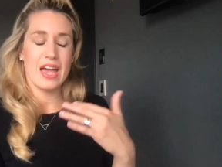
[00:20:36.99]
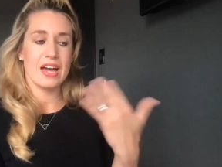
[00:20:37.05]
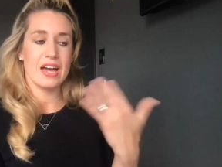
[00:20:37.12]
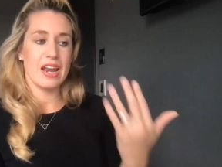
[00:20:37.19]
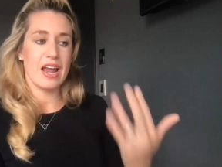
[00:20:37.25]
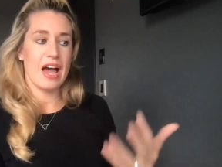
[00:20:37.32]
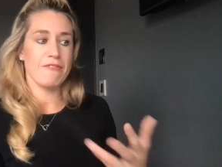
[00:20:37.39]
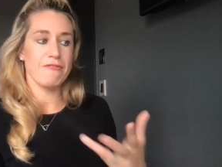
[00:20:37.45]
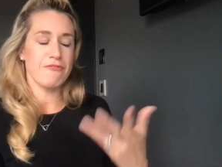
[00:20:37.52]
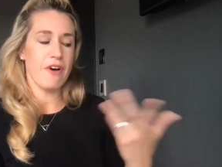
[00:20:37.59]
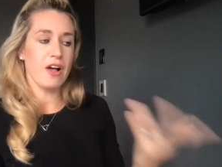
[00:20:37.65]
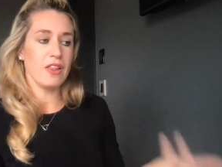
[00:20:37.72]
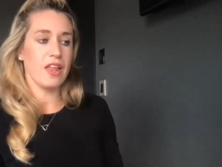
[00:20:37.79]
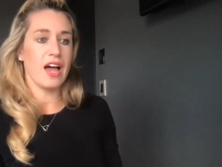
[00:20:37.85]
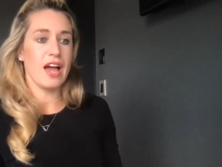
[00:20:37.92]
And I
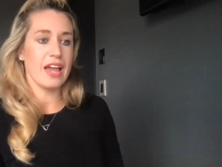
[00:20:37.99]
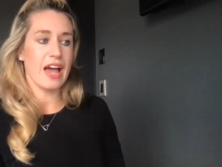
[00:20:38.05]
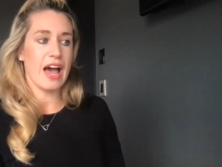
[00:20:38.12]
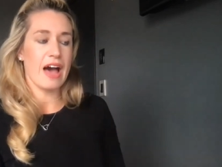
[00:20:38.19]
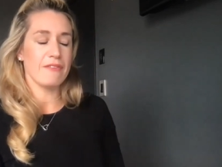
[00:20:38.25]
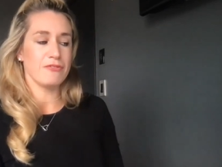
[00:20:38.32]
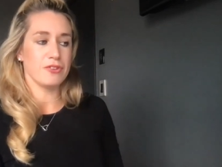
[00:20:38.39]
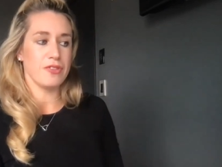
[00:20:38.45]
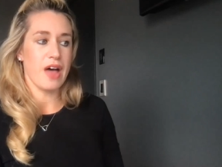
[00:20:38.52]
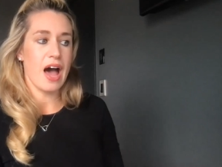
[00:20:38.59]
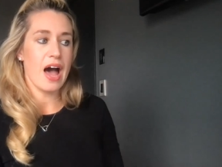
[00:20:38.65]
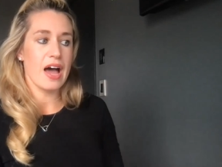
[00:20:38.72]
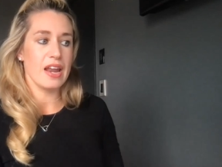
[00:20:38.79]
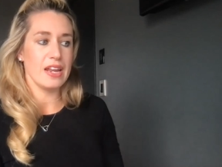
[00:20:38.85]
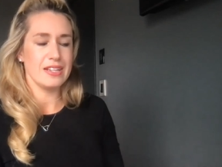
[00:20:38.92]
felt like after
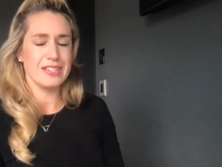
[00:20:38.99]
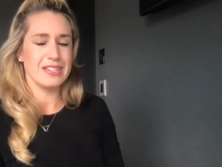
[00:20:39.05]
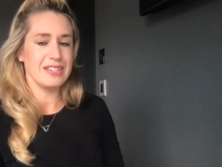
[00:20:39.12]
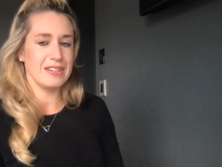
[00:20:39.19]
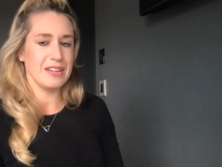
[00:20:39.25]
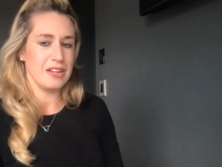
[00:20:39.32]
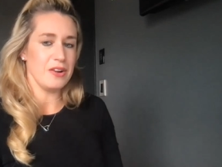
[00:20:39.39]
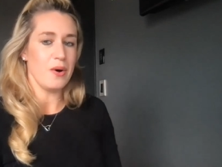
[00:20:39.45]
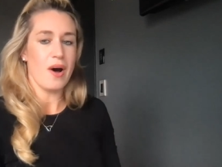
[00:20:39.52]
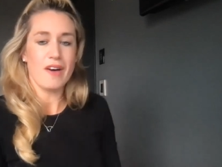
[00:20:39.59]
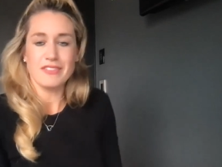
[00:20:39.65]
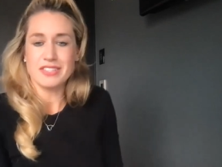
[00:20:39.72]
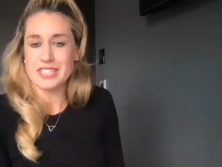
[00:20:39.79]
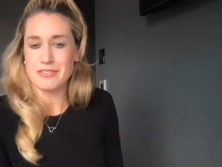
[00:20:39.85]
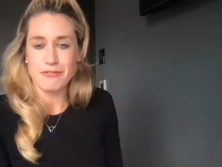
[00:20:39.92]
that, it didn't, you know,
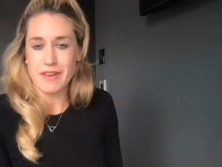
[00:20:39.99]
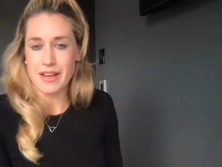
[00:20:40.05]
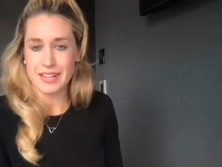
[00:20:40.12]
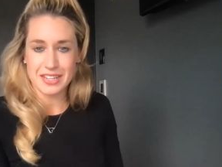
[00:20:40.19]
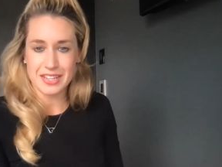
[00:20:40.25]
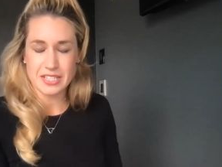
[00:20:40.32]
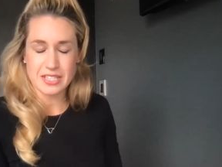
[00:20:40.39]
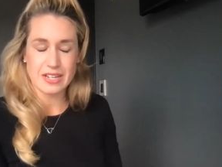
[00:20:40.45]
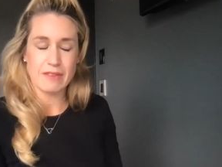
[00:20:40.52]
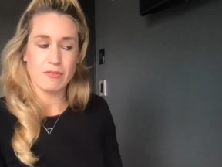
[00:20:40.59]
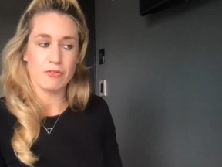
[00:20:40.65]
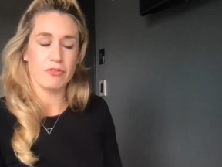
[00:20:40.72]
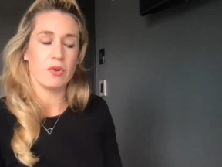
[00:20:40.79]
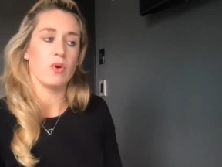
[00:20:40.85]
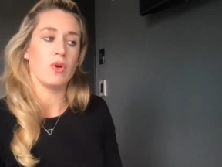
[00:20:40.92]
obviously failing doesn't
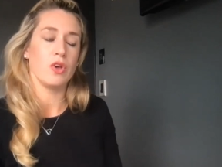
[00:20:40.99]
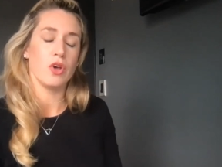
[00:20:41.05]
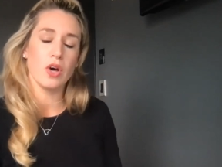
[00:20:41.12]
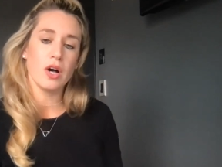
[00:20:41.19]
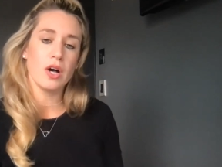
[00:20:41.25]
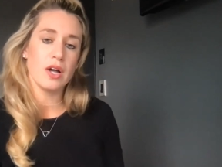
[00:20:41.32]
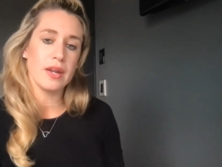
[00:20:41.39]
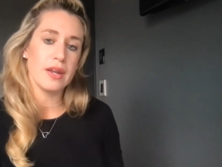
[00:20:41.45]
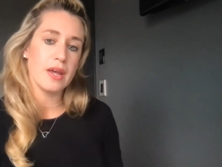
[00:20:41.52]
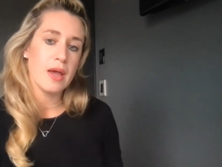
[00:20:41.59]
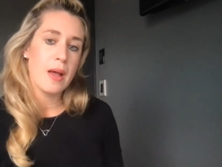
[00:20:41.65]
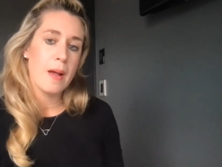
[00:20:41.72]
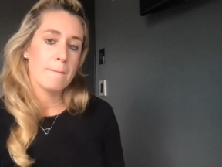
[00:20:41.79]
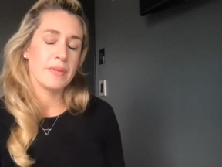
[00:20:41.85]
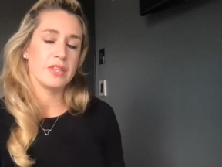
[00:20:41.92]
ever feel good,
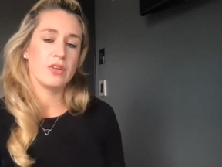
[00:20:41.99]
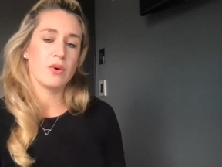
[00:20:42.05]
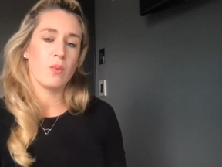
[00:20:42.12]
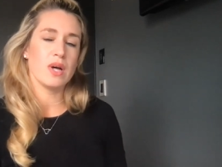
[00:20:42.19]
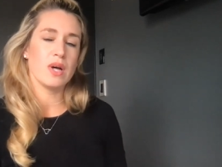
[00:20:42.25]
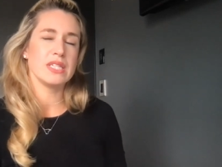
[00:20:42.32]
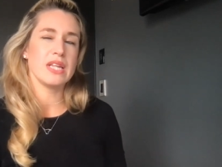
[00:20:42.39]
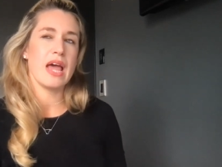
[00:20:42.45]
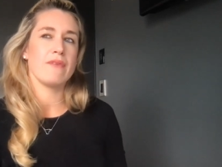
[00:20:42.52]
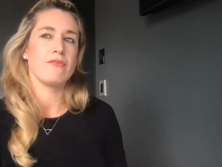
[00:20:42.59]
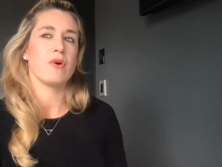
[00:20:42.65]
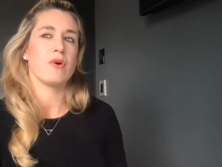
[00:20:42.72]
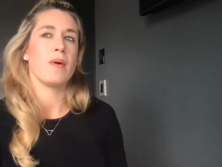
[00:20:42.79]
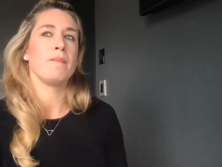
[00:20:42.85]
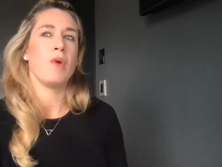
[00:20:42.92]
but there wasn't
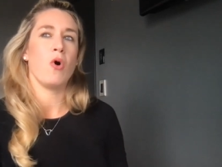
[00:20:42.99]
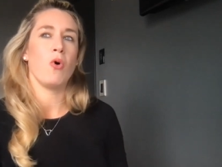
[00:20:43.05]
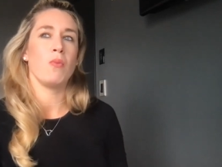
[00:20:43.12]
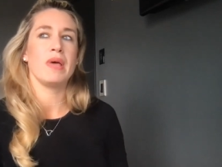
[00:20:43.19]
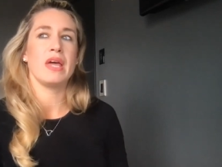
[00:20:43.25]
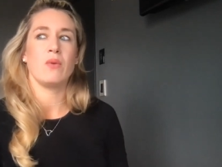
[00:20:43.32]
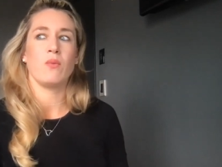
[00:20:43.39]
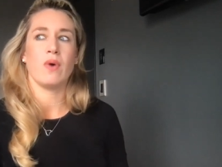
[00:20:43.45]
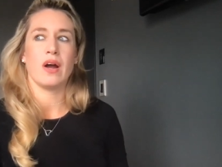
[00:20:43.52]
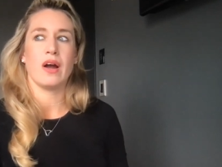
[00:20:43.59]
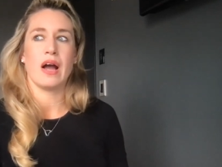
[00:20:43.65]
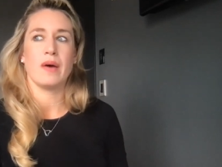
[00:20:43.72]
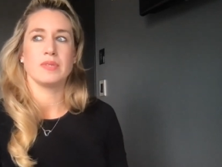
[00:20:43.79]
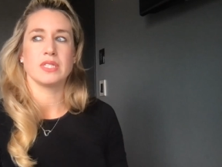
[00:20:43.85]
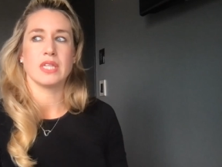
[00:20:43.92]
ever a moment
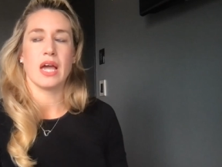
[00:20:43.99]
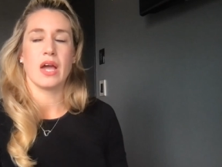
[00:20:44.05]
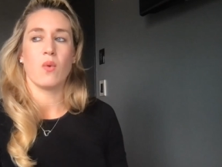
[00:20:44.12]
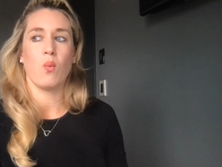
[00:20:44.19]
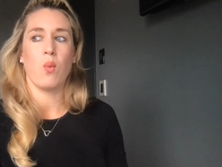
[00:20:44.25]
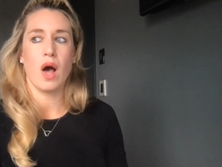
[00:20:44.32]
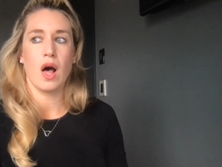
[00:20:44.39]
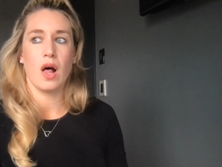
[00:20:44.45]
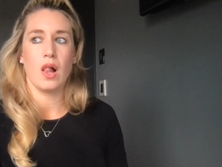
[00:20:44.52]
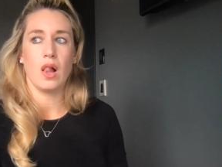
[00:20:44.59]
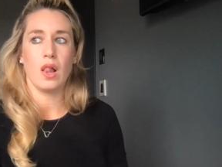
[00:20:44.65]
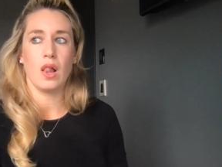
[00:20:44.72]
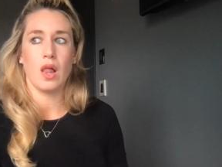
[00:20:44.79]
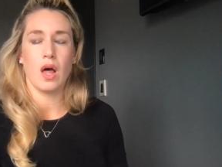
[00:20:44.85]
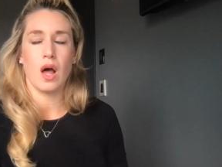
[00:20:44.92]
where I was like,
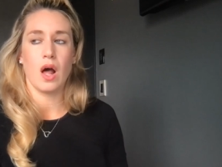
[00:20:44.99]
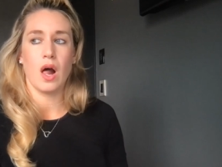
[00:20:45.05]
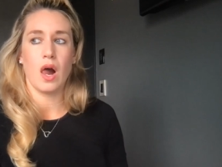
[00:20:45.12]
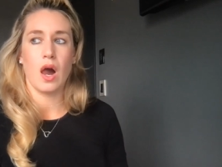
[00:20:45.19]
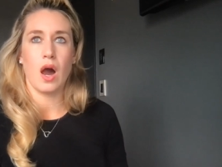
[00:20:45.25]
well,